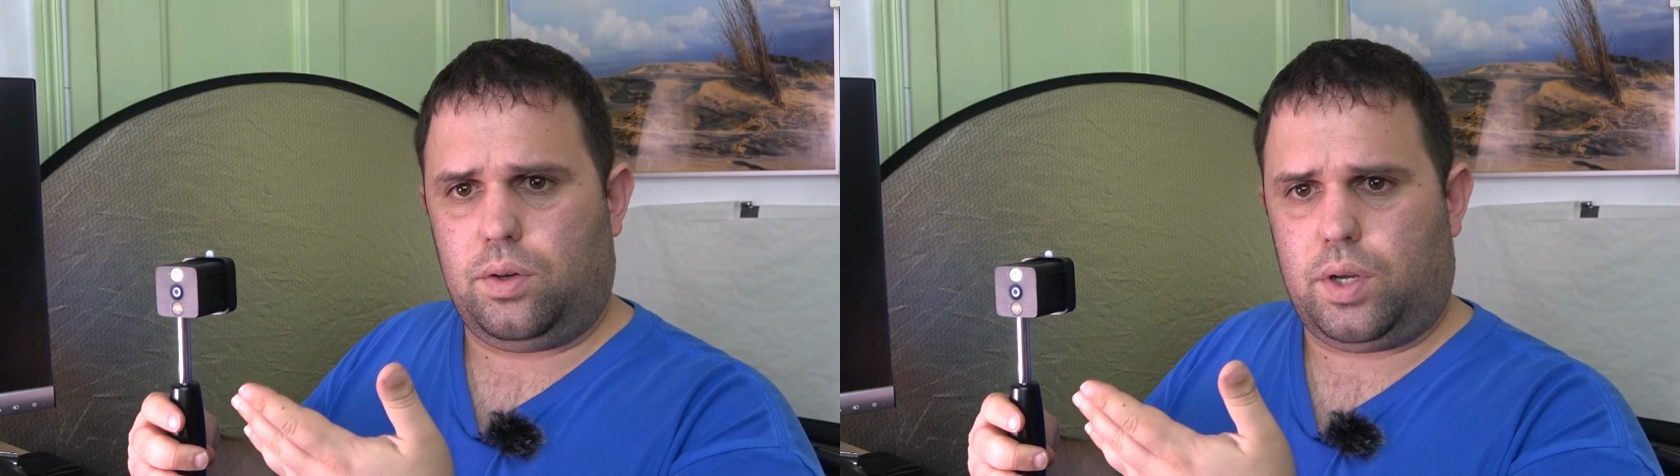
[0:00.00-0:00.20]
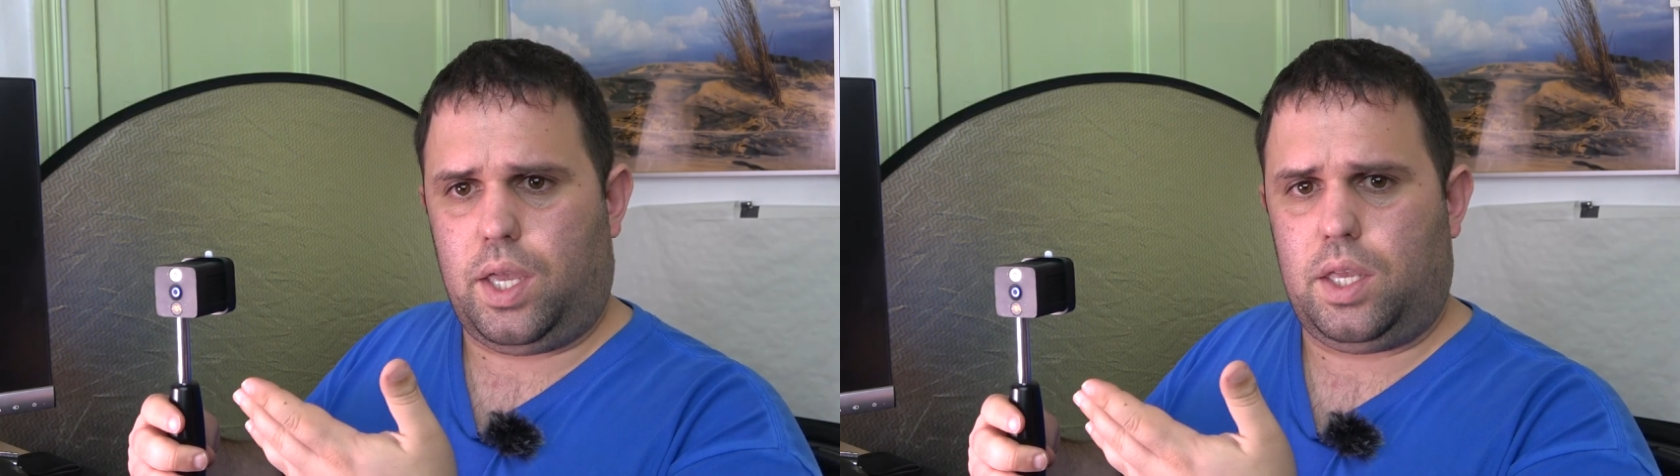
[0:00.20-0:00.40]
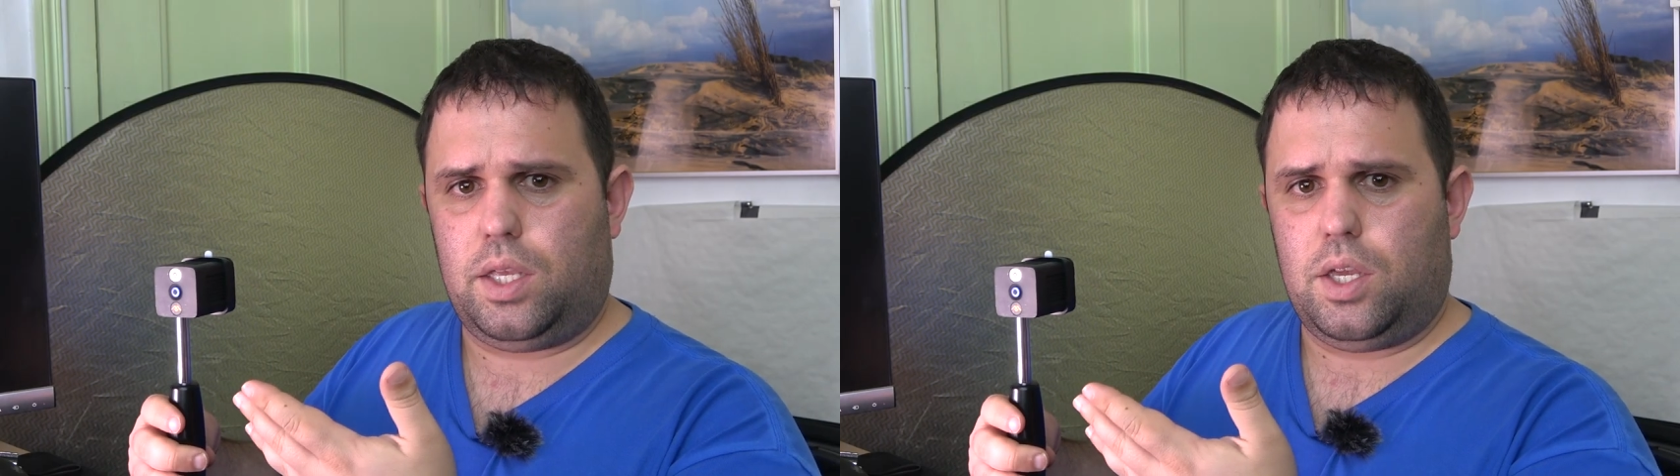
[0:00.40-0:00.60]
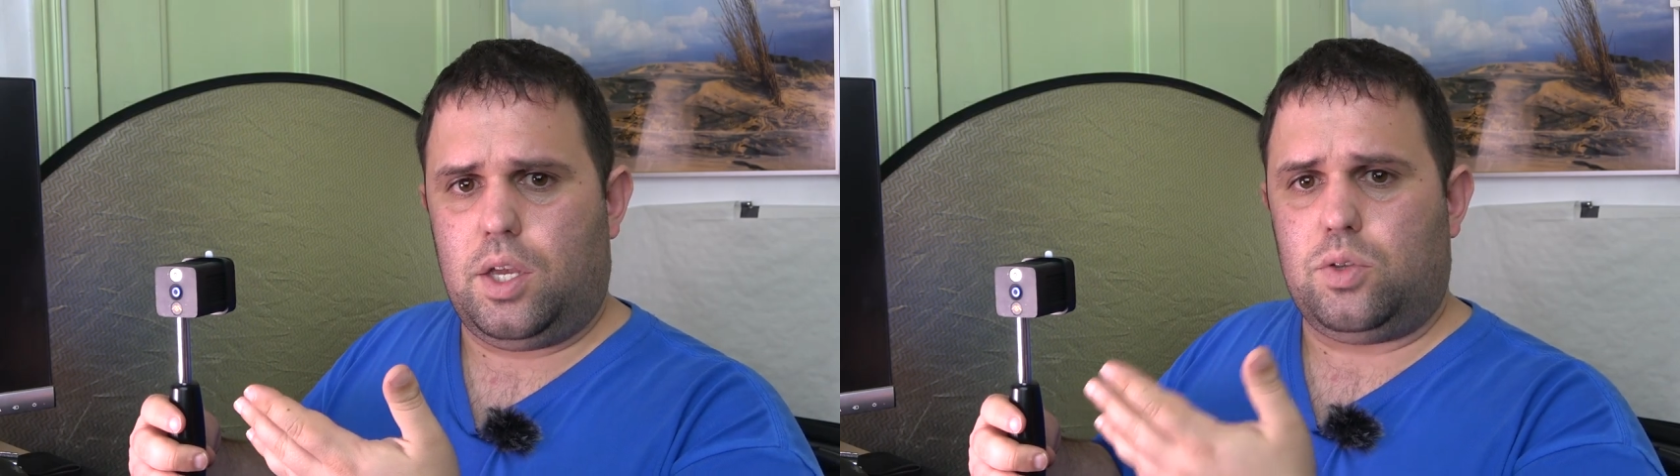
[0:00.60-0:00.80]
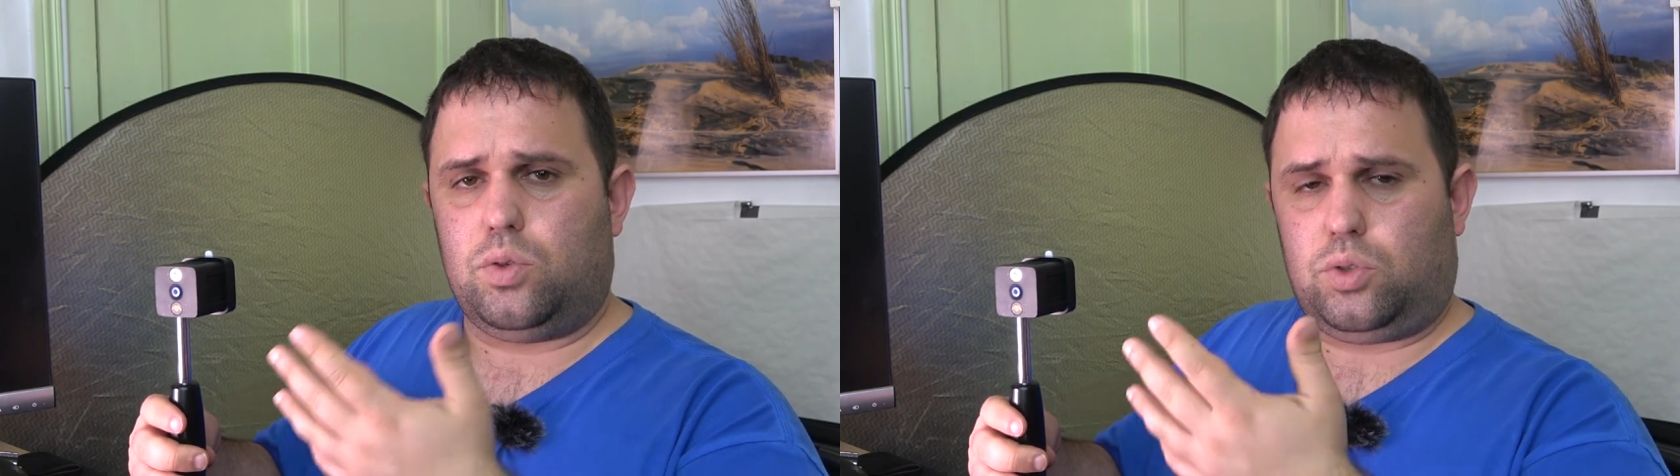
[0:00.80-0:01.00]
Okay.
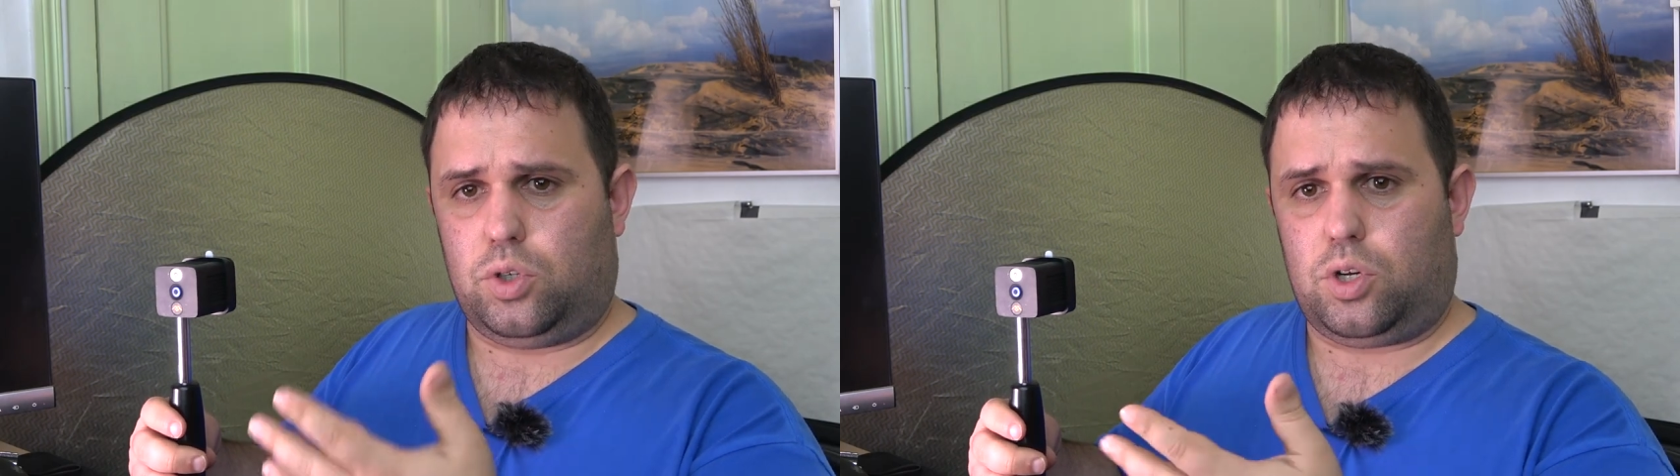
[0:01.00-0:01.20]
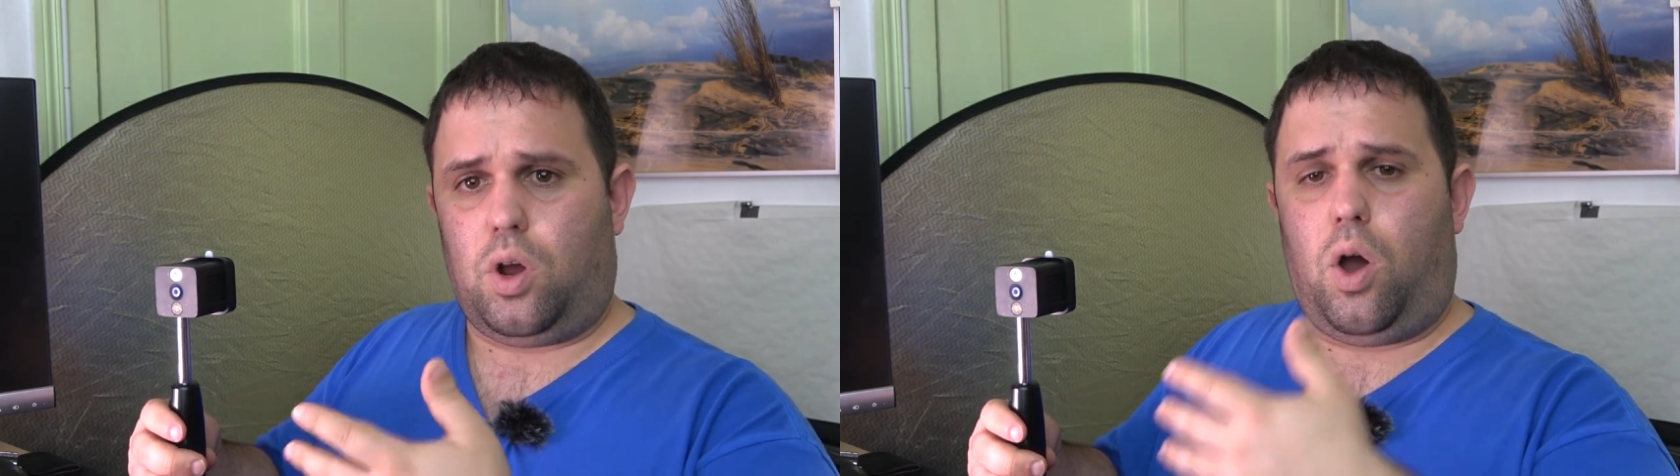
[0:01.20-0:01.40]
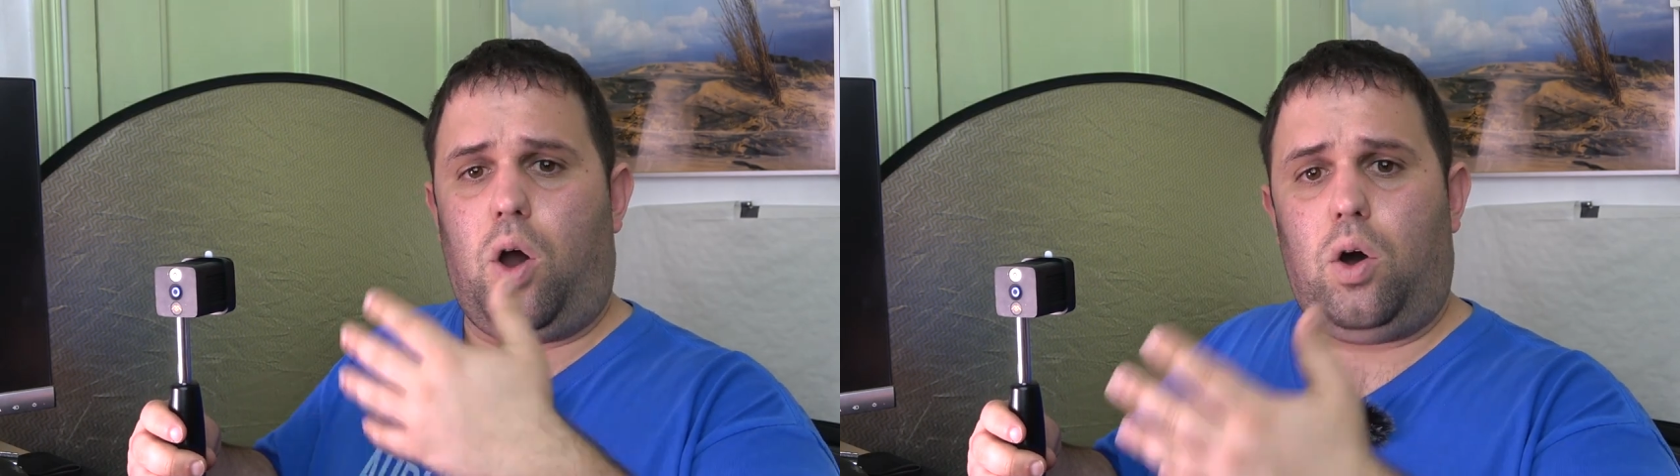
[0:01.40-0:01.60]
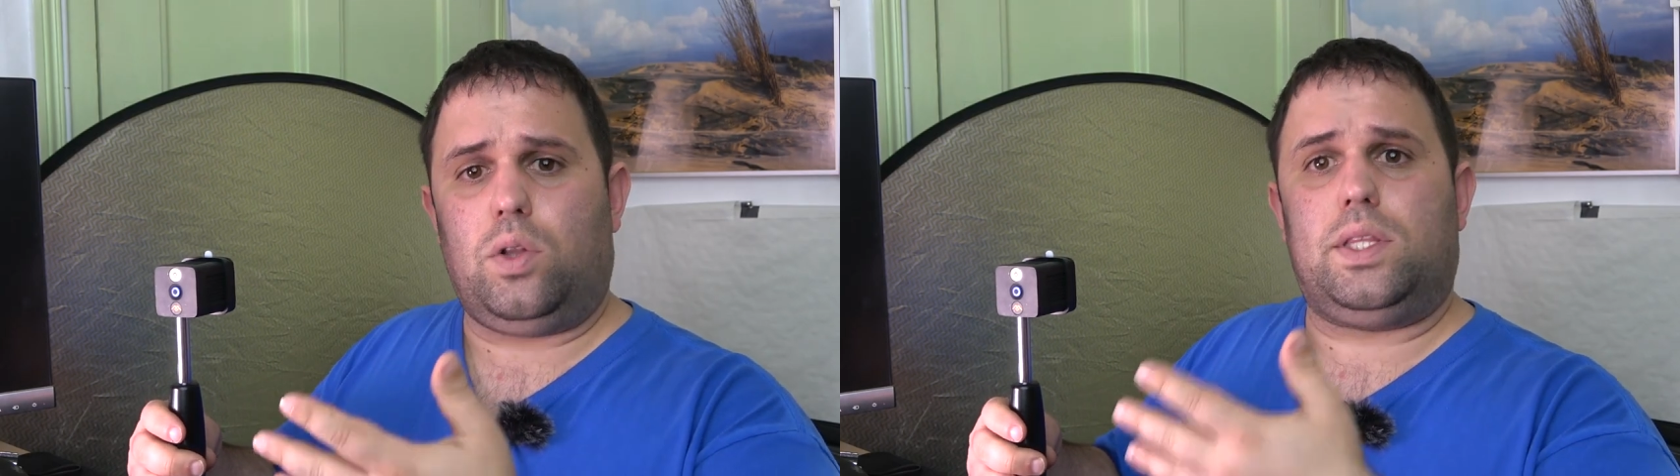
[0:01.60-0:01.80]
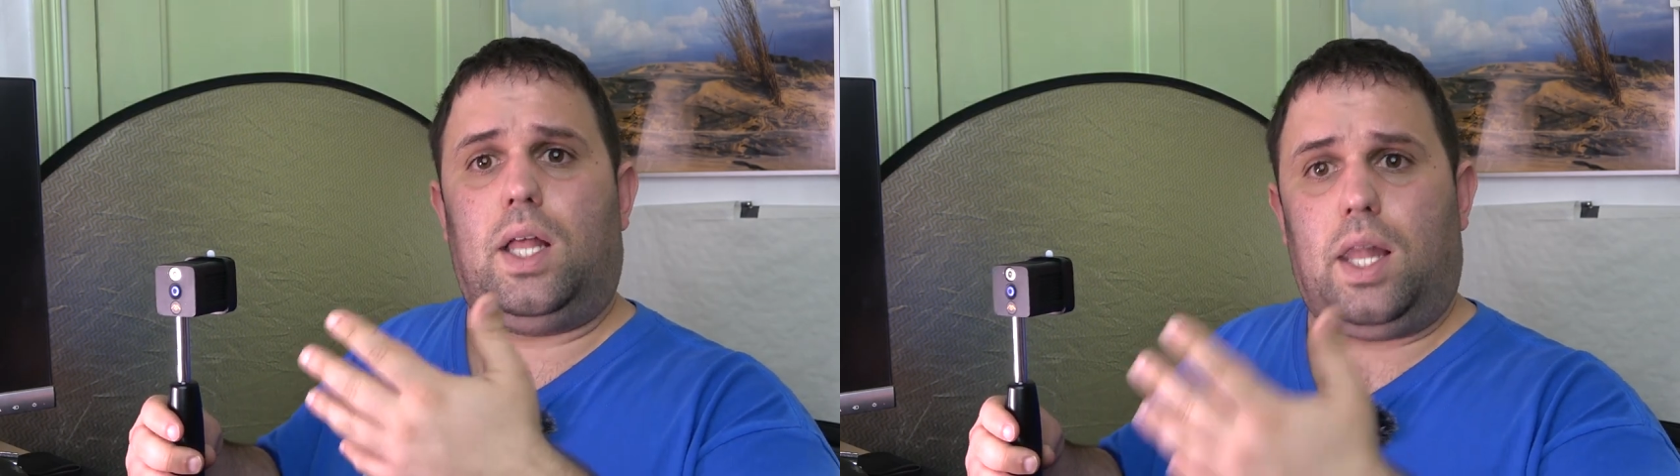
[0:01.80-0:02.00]
To turn on the